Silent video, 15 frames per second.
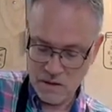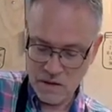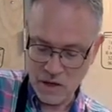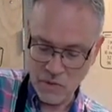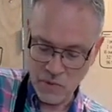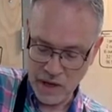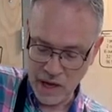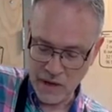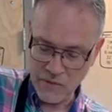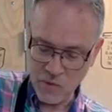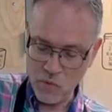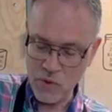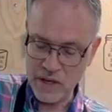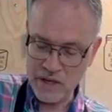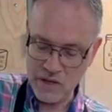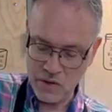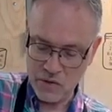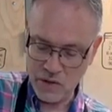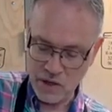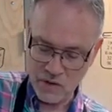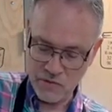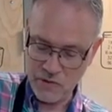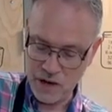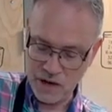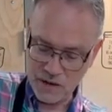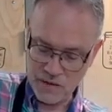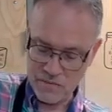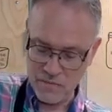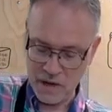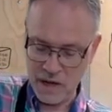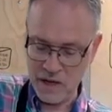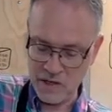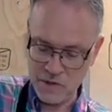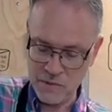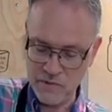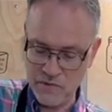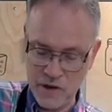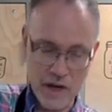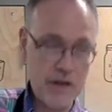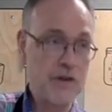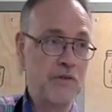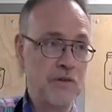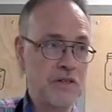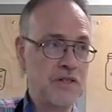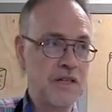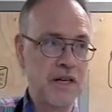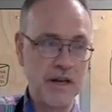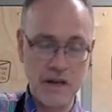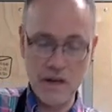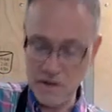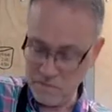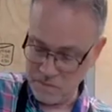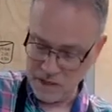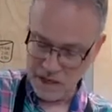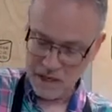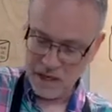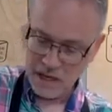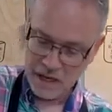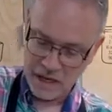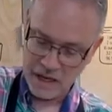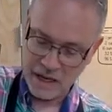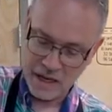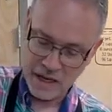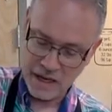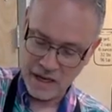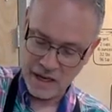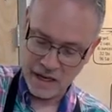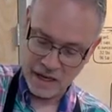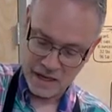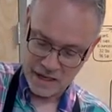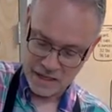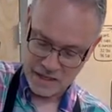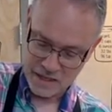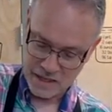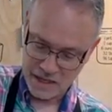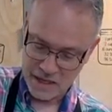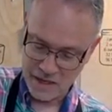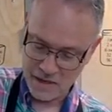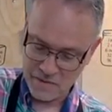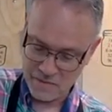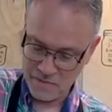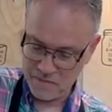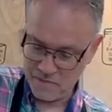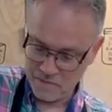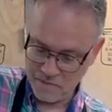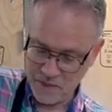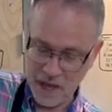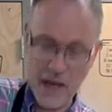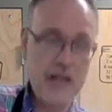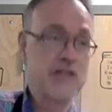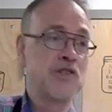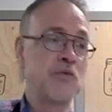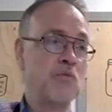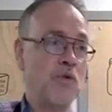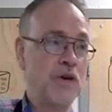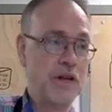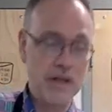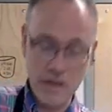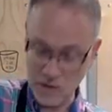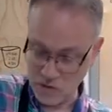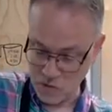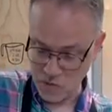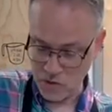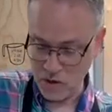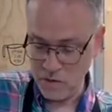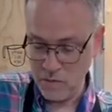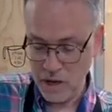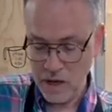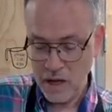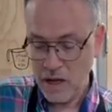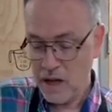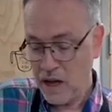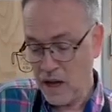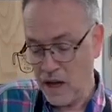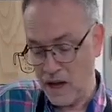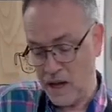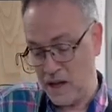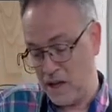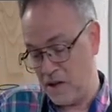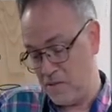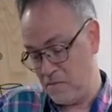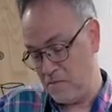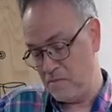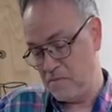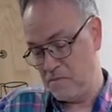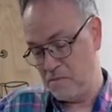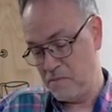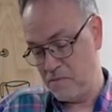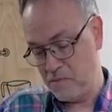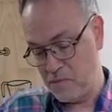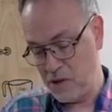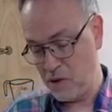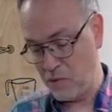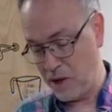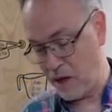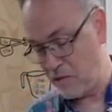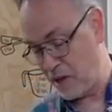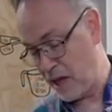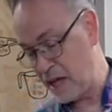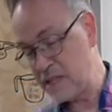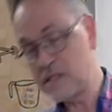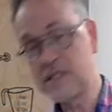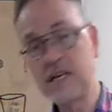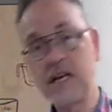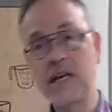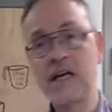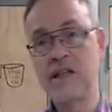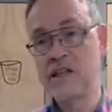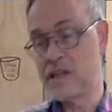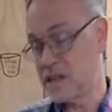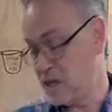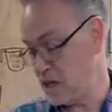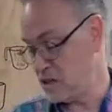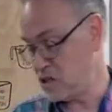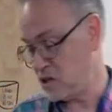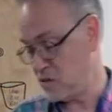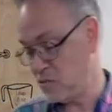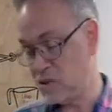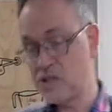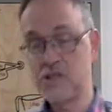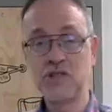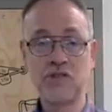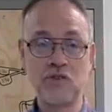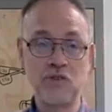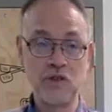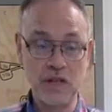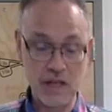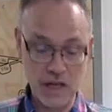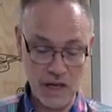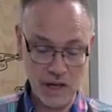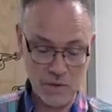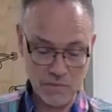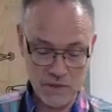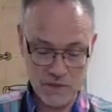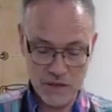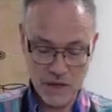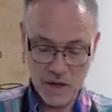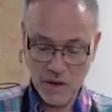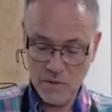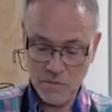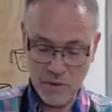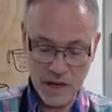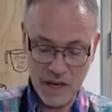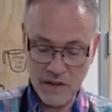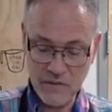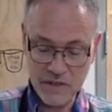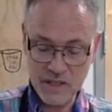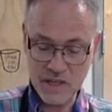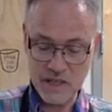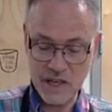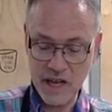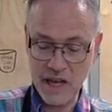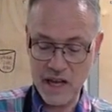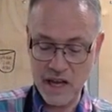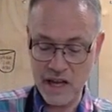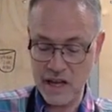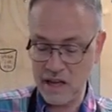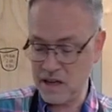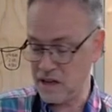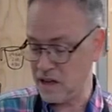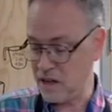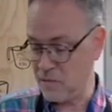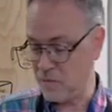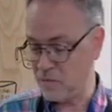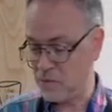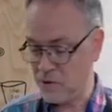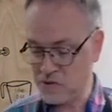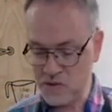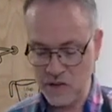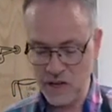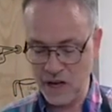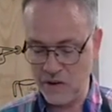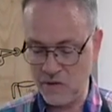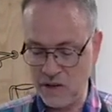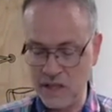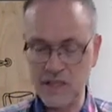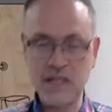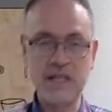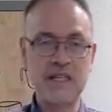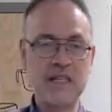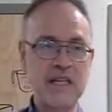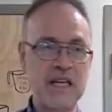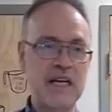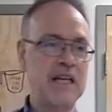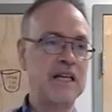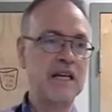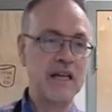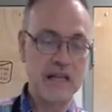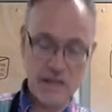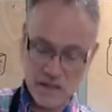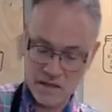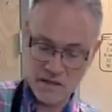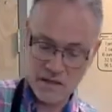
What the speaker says: And we have a window. Fred, my husband Fred, who is here, he is the handsome one in the corner. We have an AC in the kitchen, which surely helps. But even today, personally, I really didn't need it.